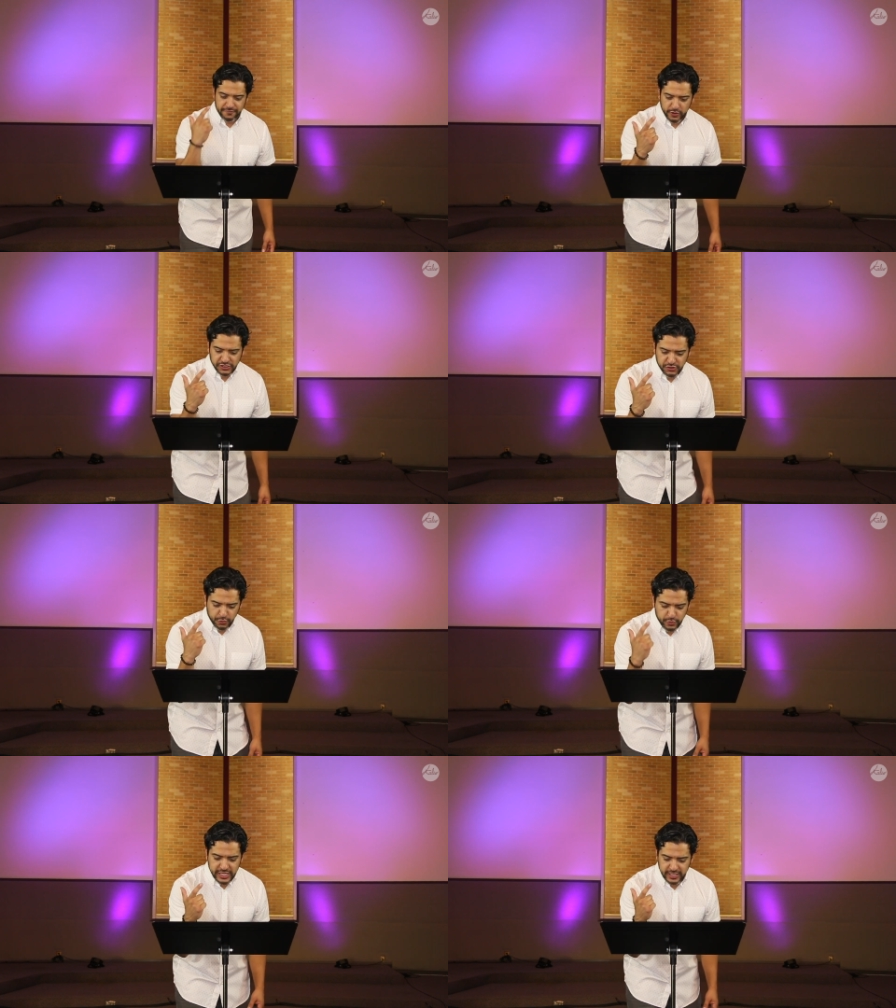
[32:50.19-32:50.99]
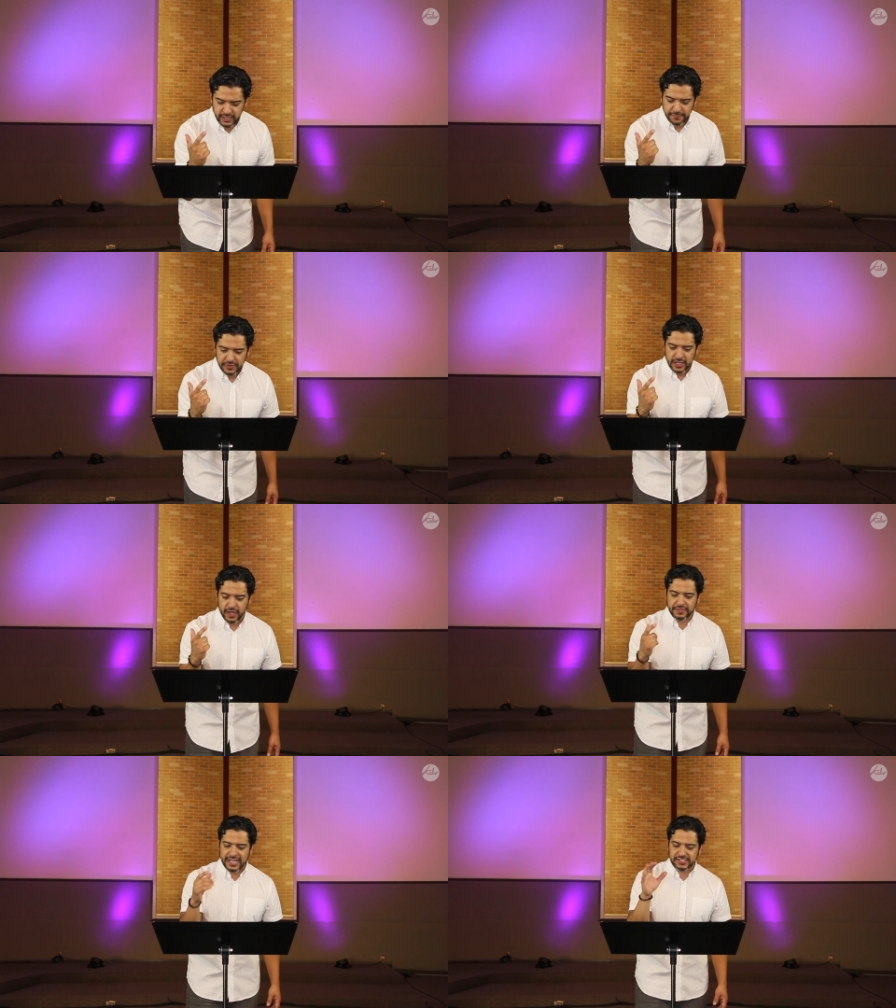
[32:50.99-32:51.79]
Verse 3
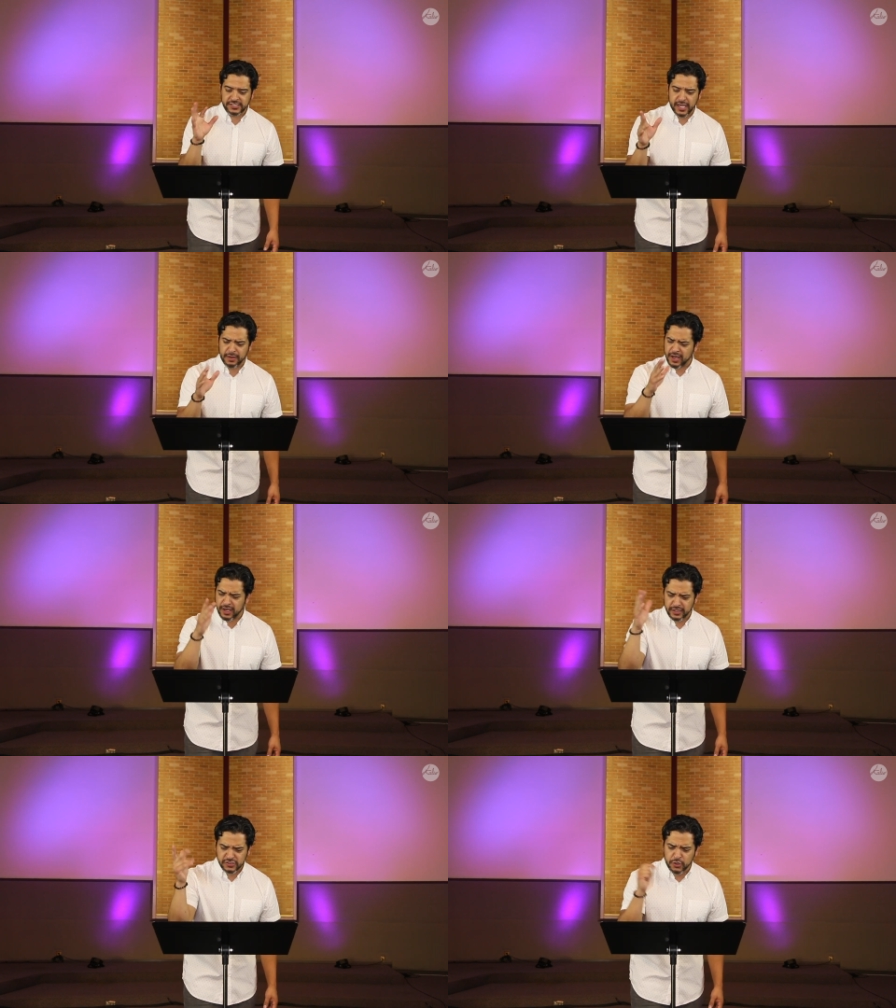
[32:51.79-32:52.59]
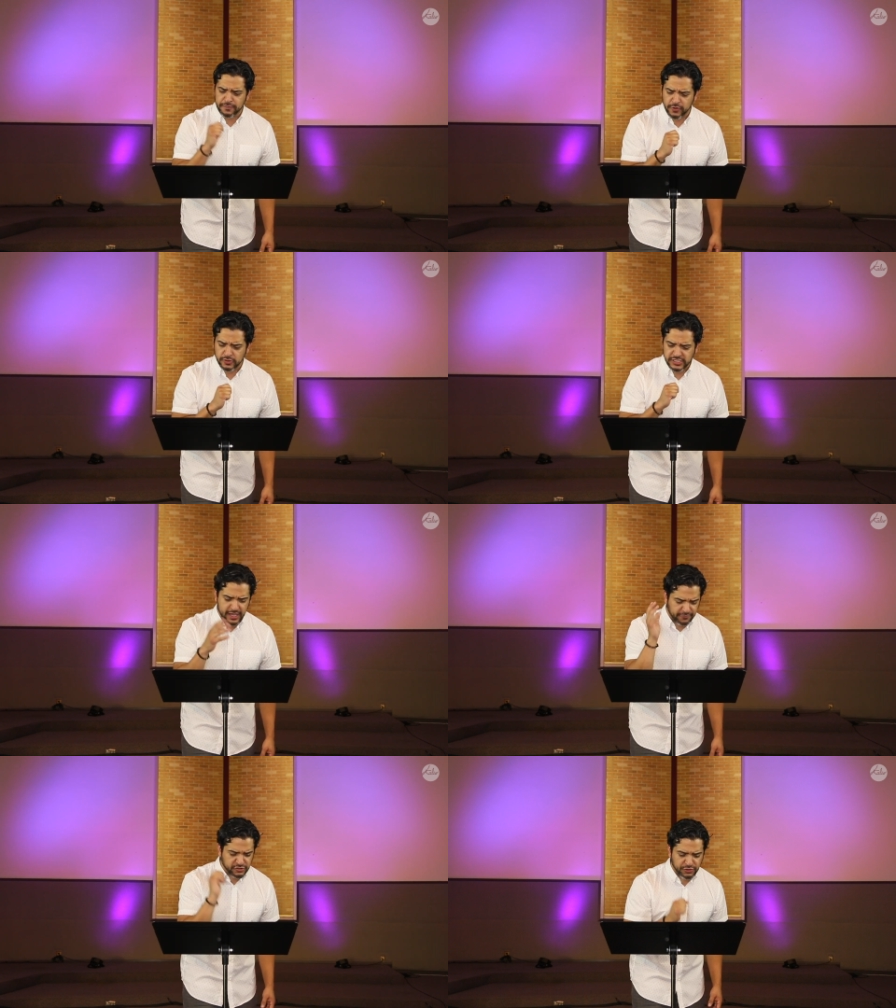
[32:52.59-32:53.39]
of that same, uh, let's go to verse,
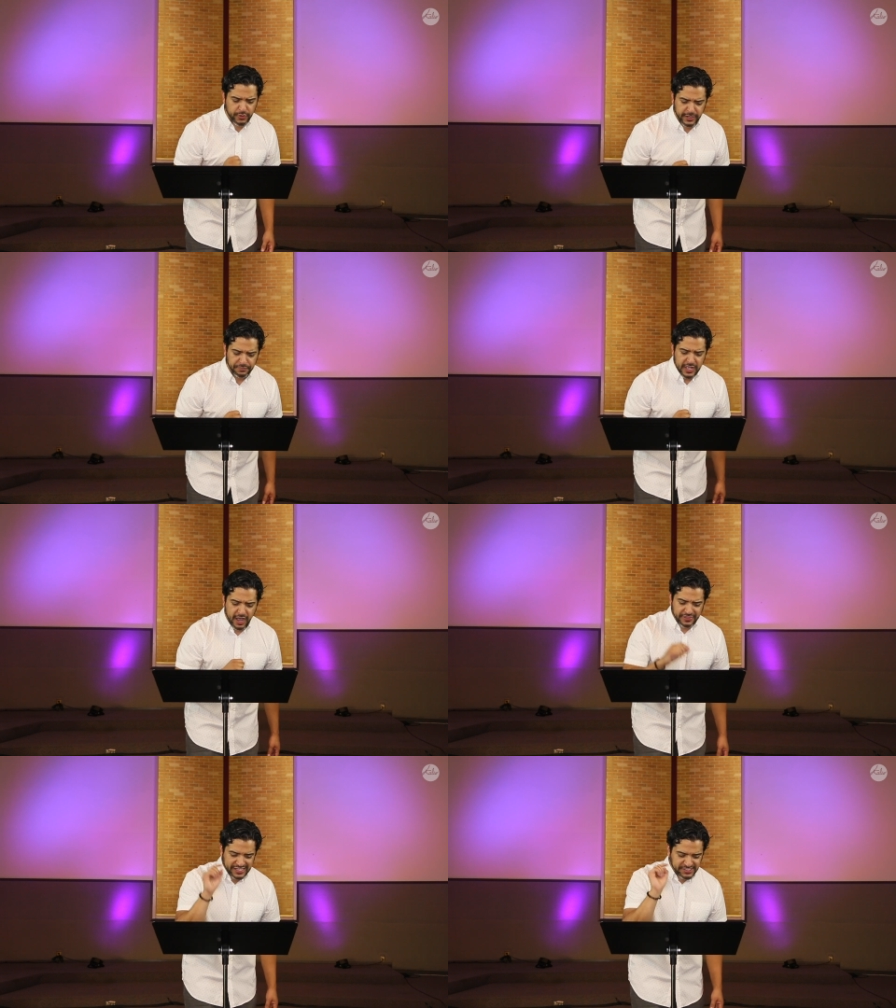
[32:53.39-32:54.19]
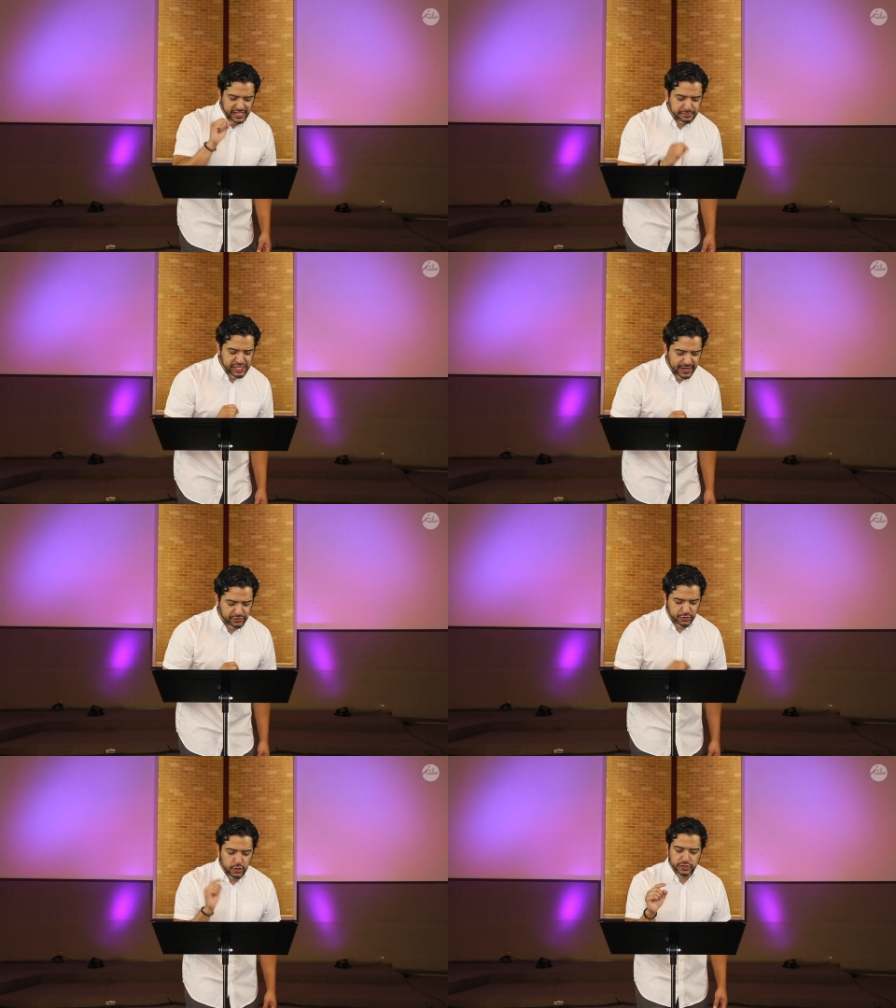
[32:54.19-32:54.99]
yeah, verse 3 of that same
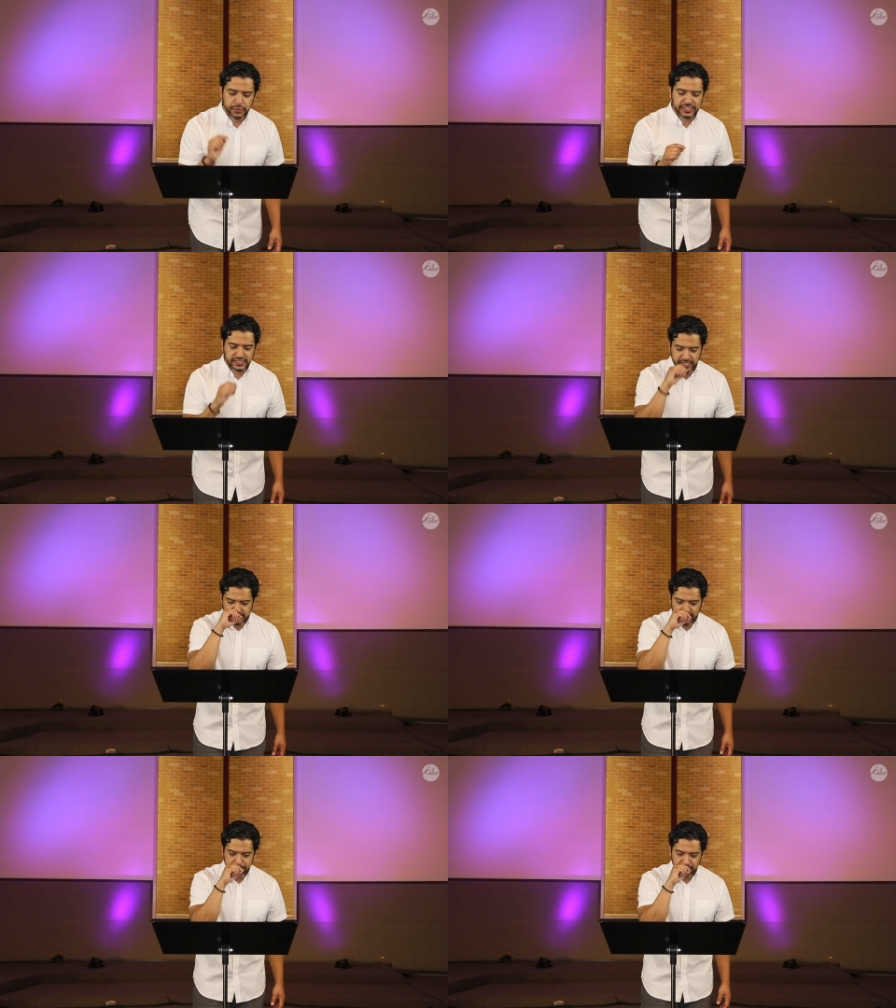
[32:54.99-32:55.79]
chapter. Notice what it says.